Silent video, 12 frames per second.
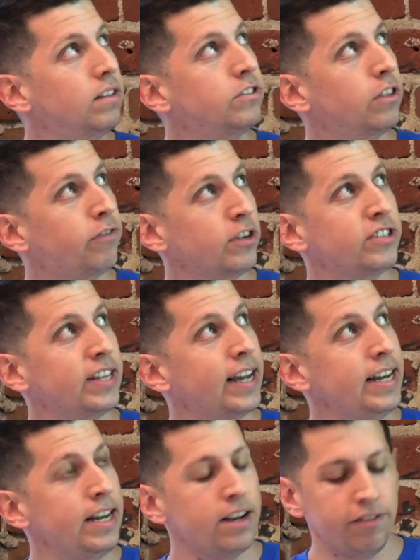So the first
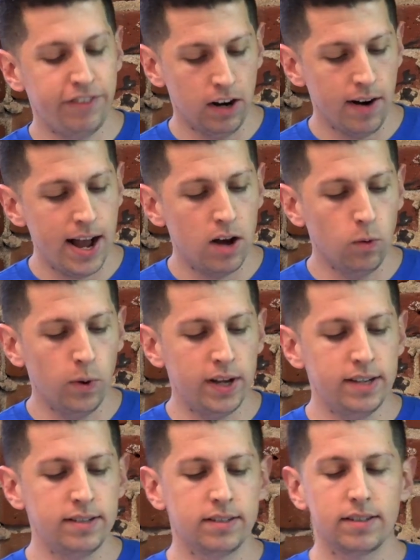thing I needed to figure out
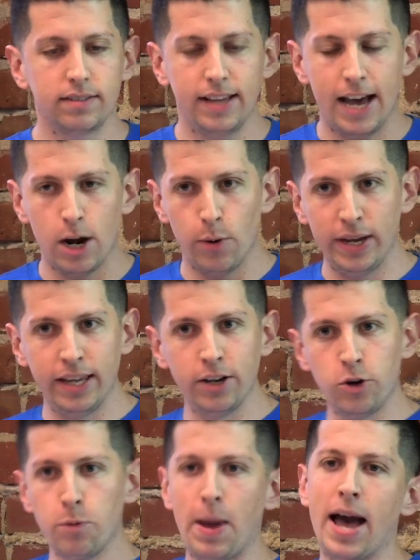was how do I get
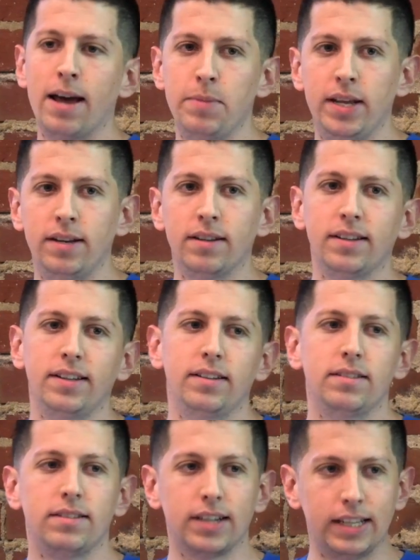a group admin
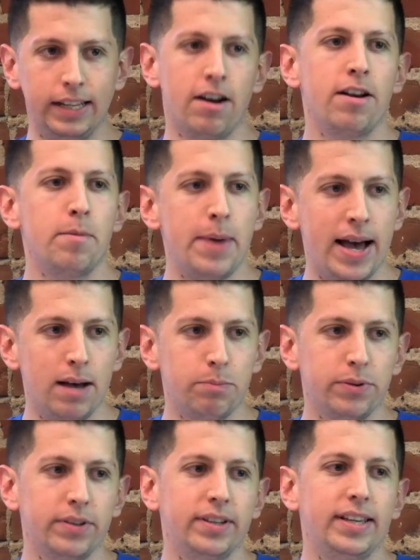to click on a
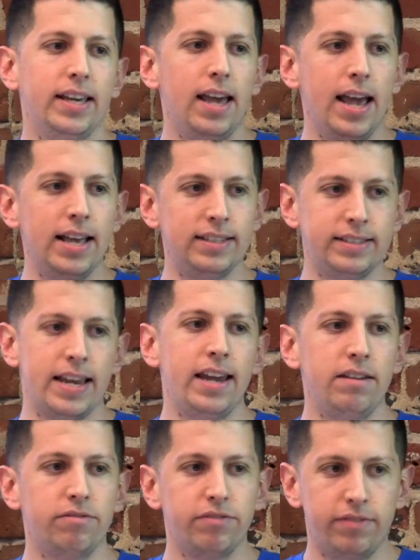map and
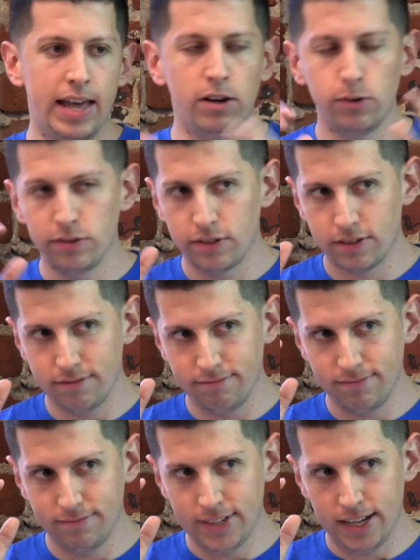save those
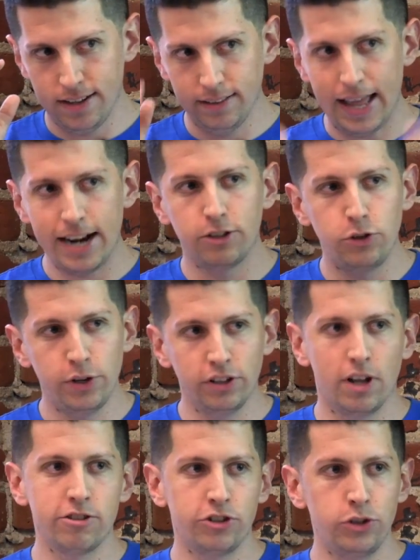latitude
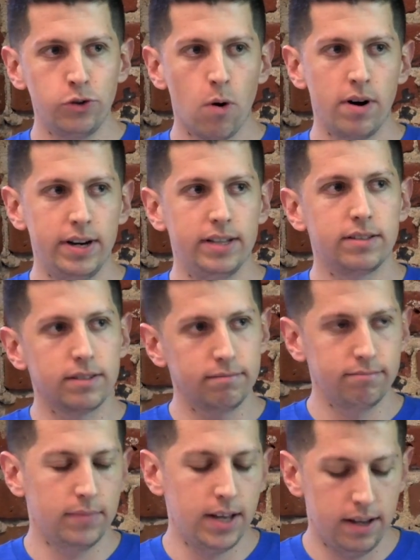and longitude coordinates
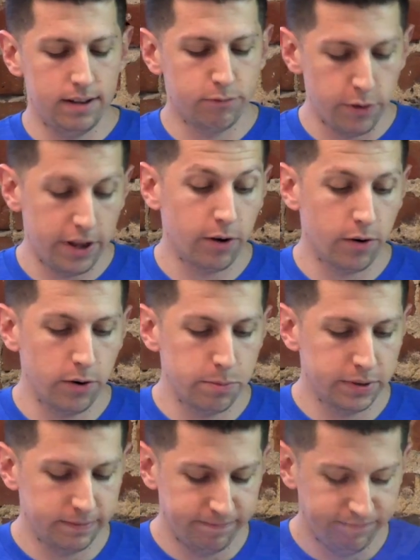for their group.